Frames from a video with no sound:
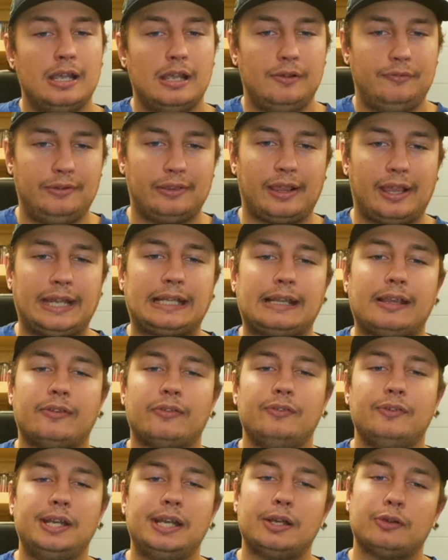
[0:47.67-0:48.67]
If you like this
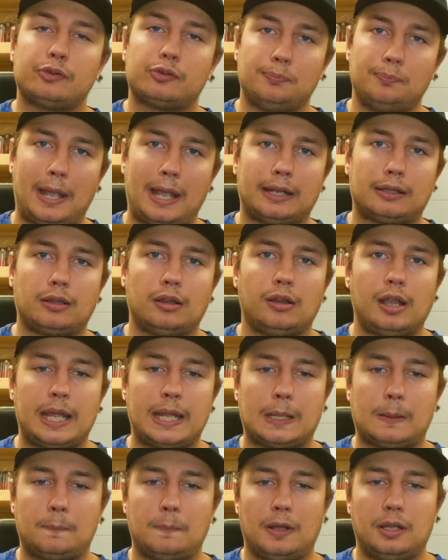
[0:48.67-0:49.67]
video, smack the
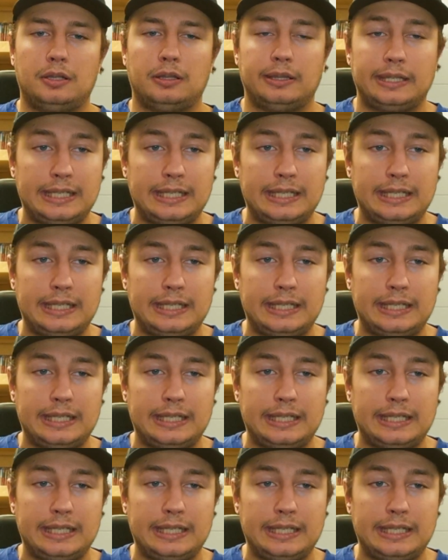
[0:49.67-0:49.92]
like button.